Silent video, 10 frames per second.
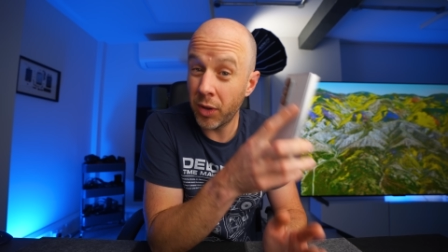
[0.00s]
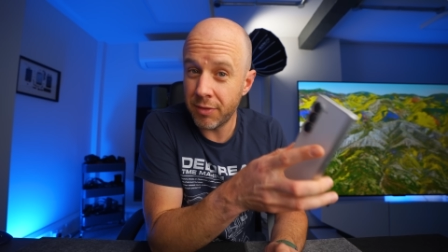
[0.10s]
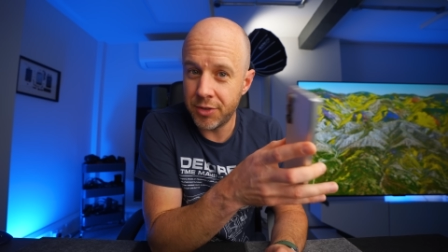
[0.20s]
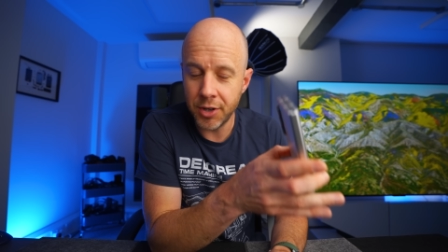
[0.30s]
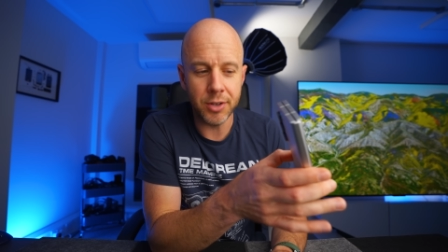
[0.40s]
what
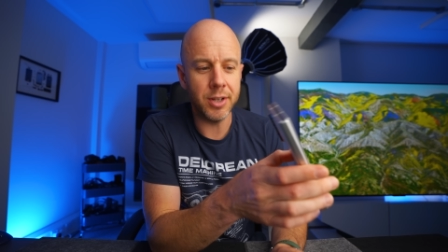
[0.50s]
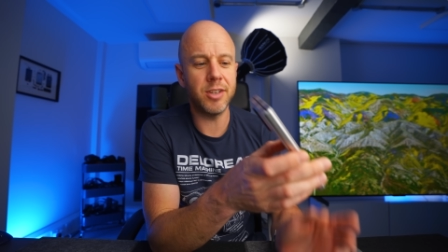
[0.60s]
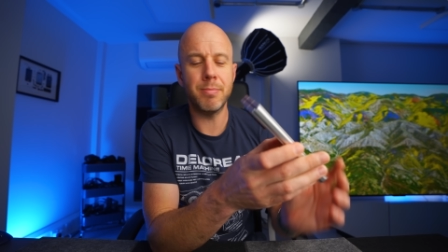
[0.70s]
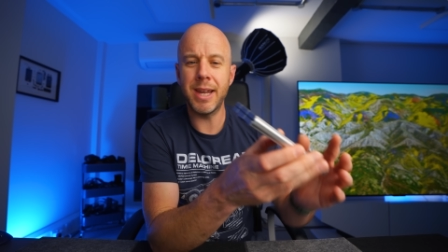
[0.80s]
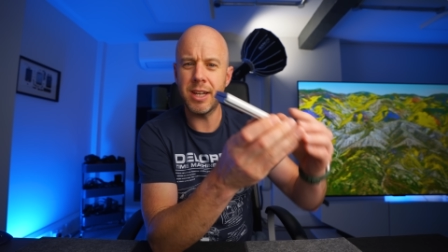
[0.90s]
they've done
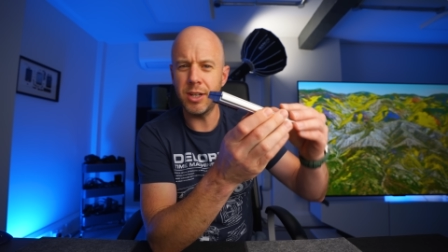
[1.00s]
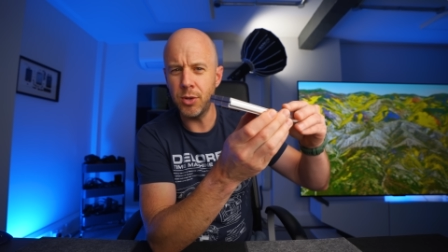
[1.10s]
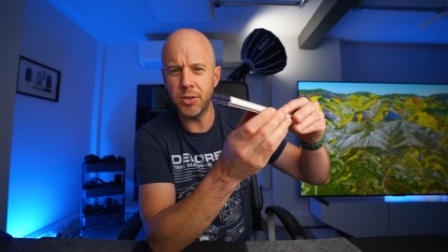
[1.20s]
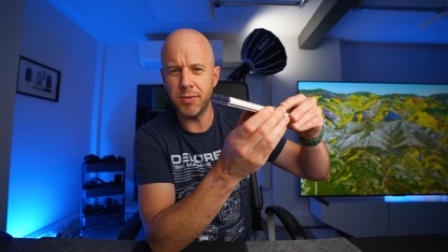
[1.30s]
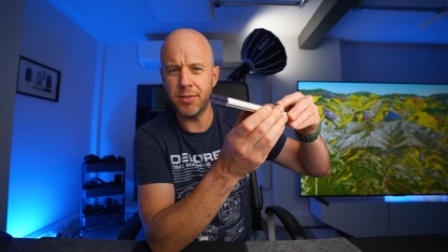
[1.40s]
is make
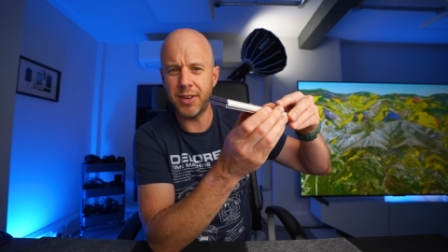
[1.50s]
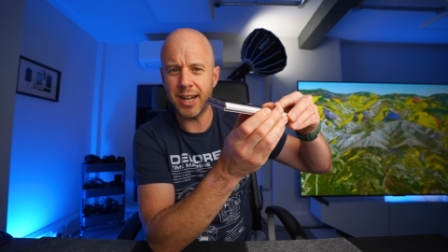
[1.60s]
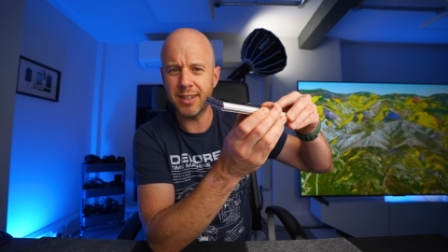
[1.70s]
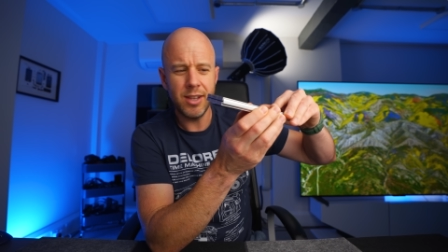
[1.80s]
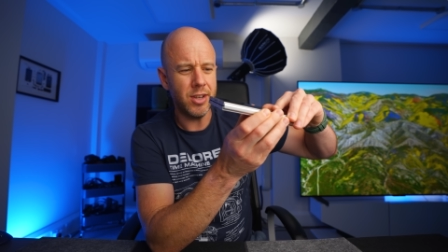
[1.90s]
use of the
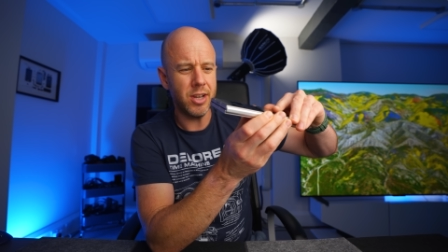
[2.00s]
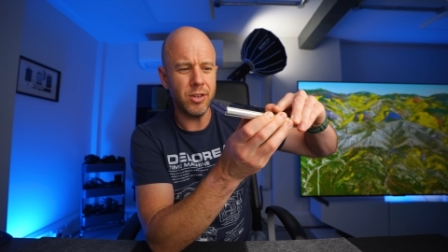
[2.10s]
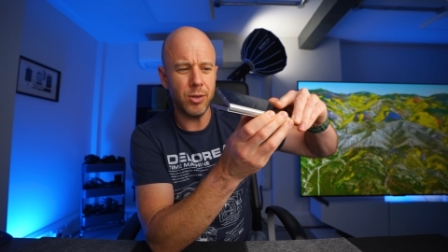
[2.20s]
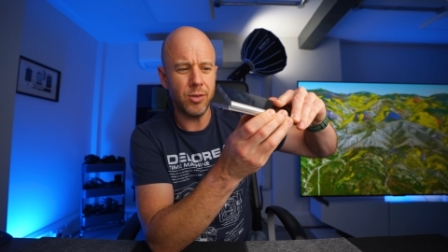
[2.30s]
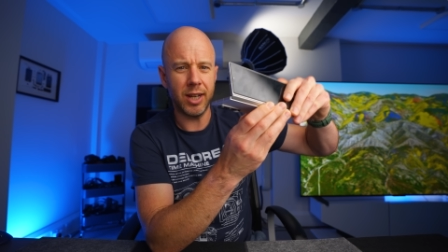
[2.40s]
fact that you can
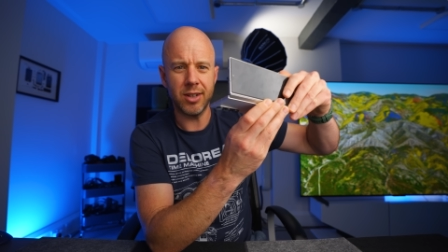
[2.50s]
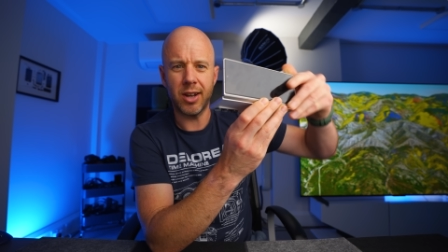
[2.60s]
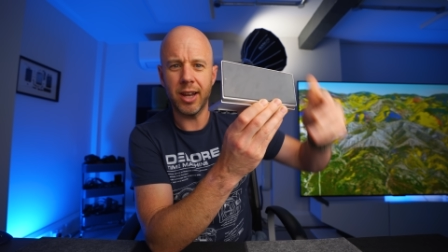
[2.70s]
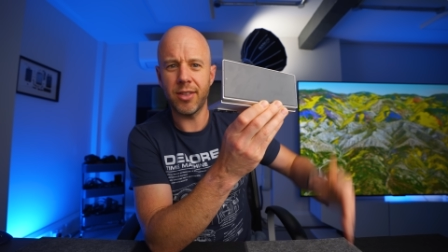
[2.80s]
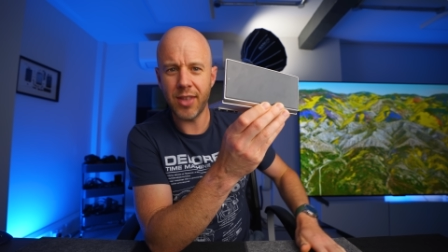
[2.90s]
do things
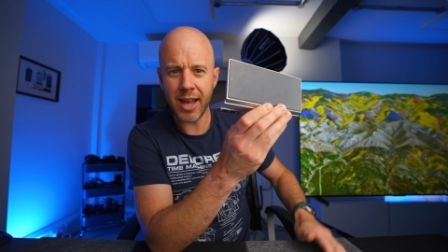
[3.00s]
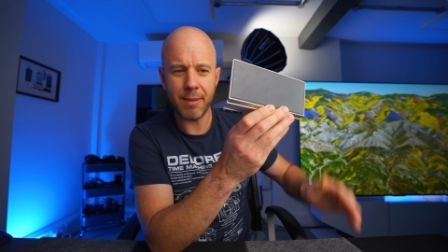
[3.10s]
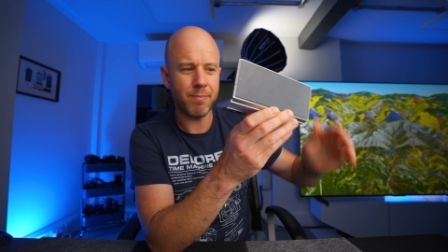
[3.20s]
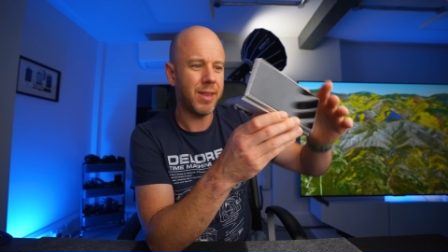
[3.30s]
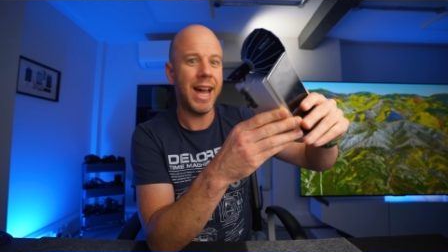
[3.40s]
like
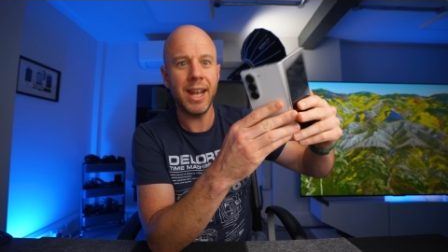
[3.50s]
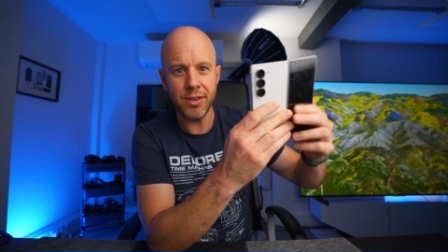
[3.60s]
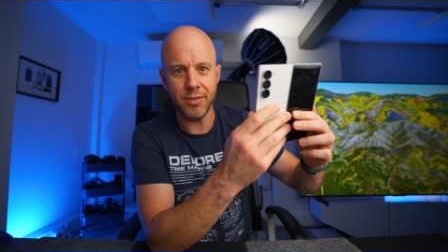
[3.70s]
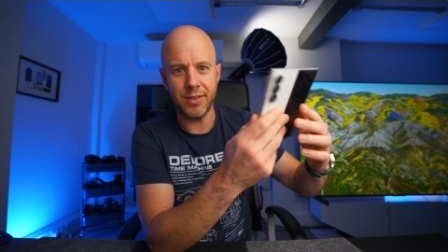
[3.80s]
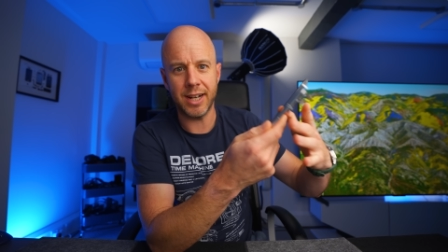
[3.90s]
that,
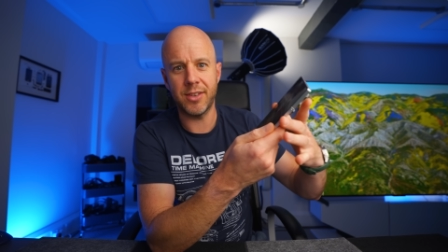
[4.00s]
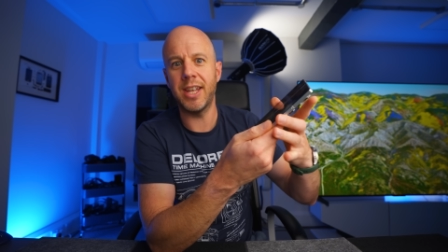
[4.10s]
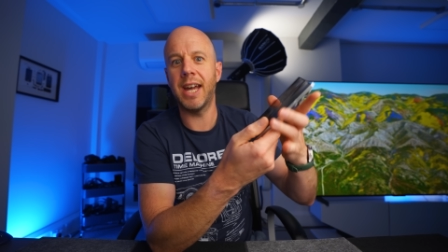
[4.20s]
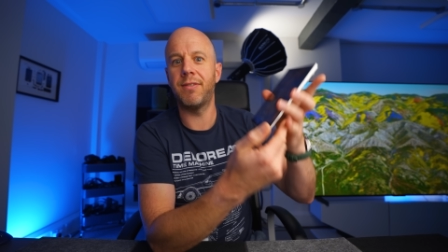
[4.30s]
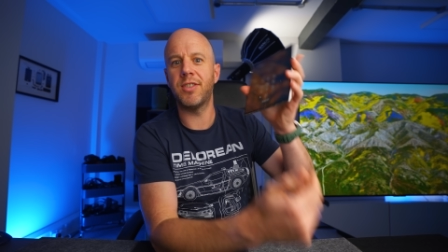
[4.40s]
and the fact that
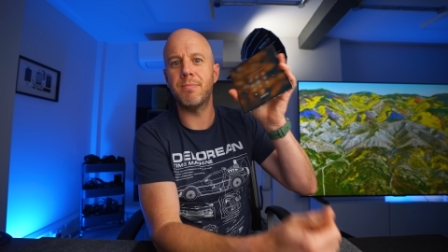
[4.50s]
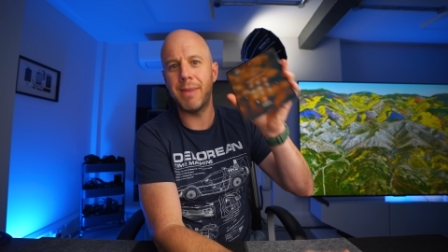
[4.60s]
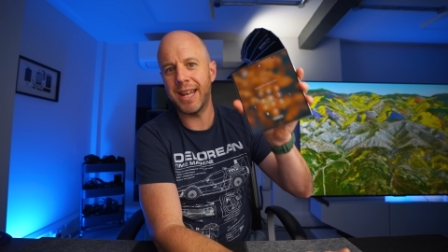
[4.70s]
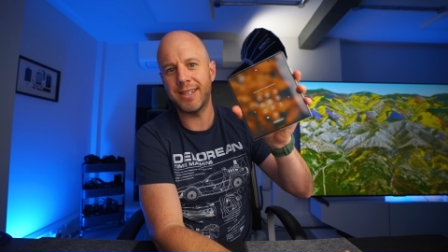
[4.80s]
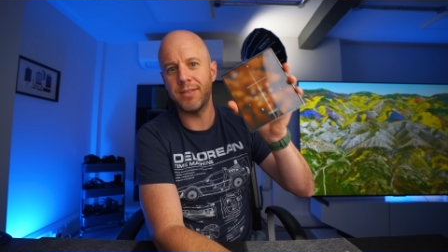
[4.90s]
you have this
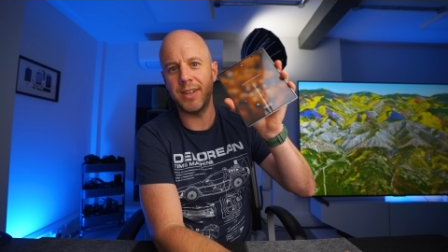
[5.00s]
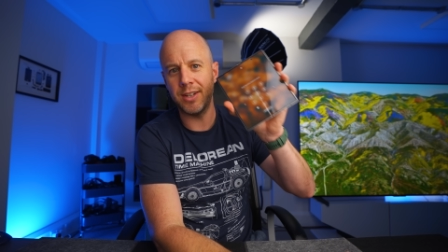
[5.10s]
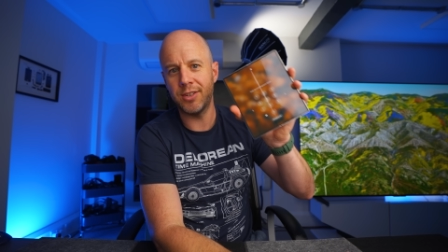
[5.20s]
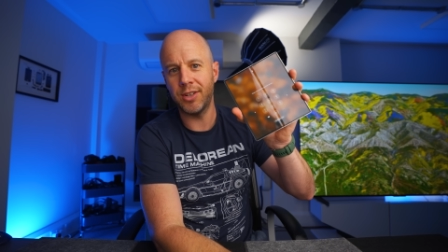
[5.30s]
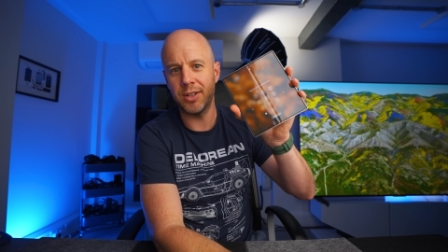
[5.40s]
massive
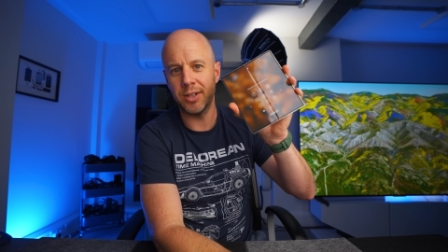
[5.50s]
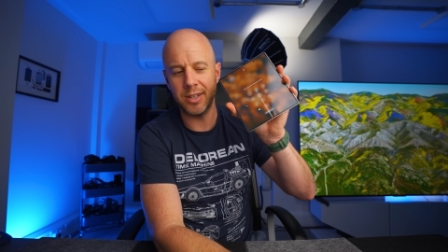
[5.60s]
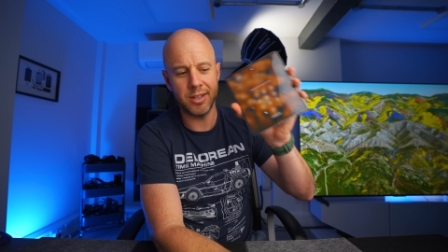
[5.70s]
internal